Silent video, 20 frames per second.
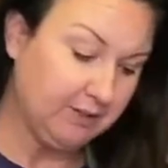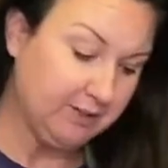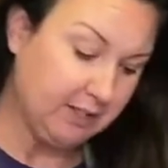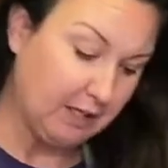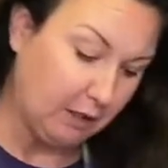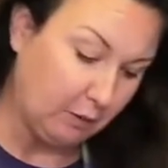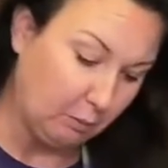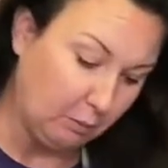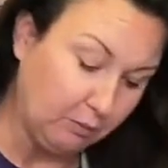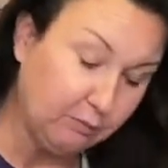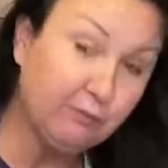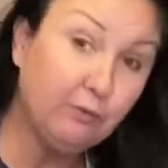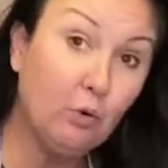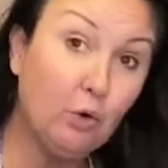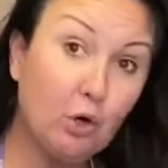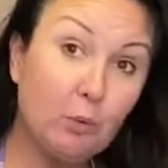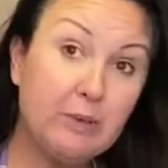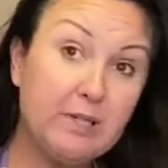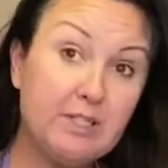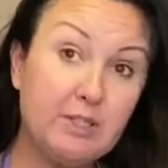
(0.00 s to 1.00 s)
So
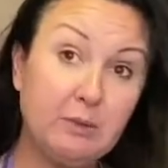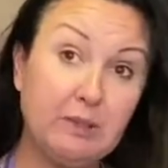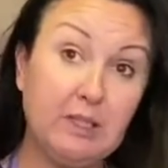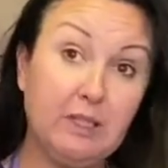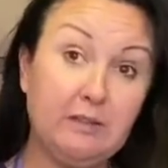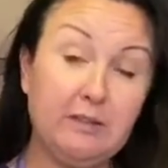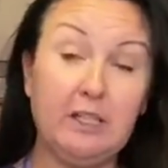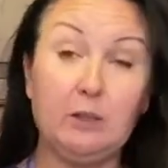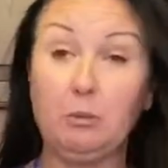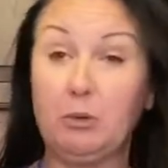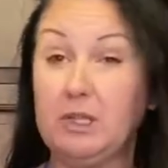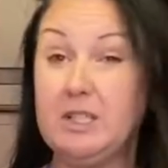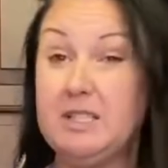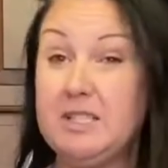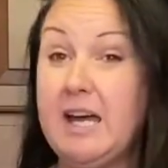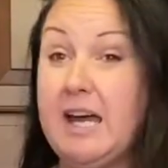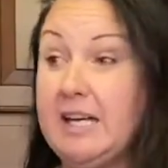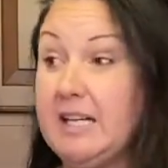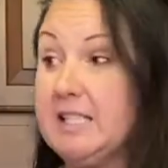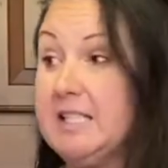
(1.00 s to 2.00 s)
before we do anything, we're going to
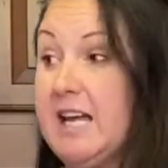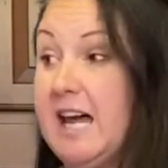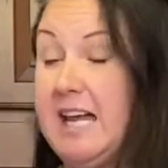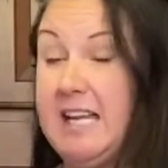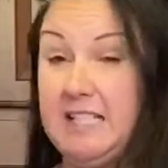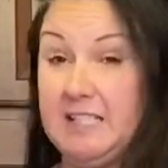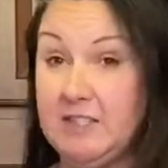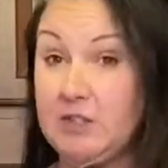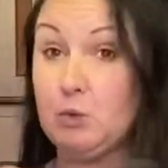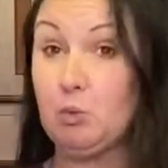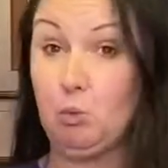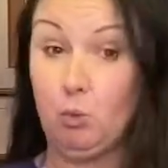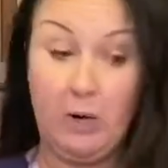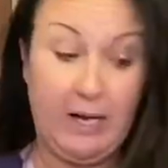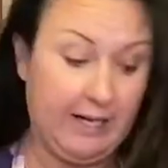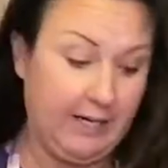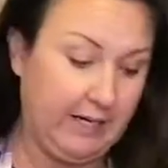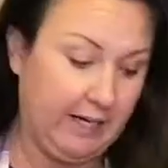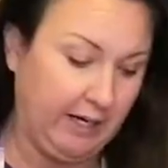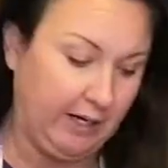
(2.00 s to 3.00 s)
take a taste
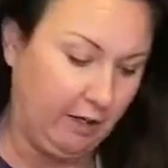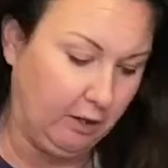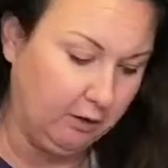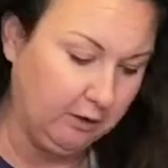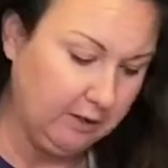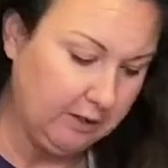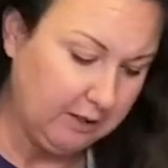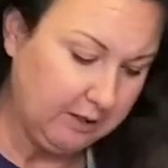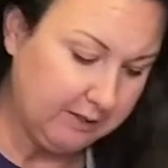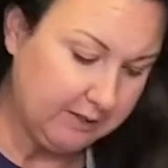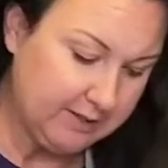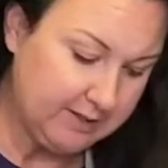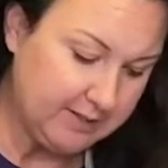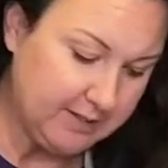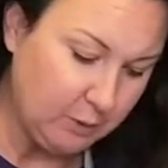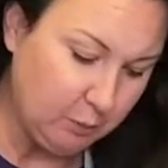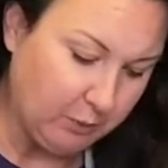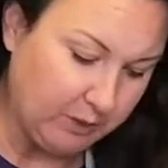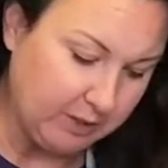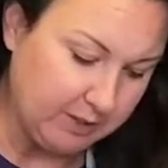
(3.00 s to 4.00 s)
right now to
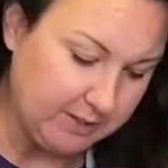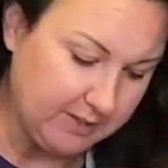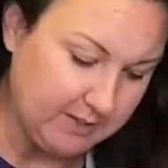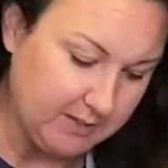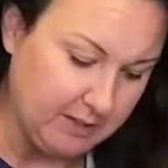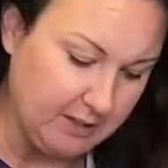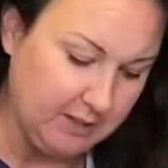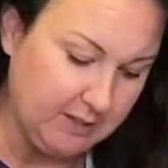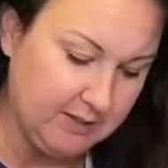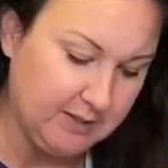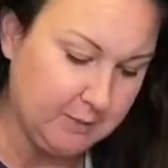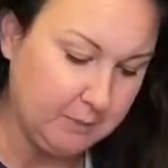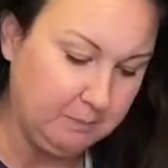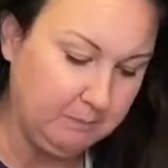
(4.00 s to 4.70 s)
see where it sits.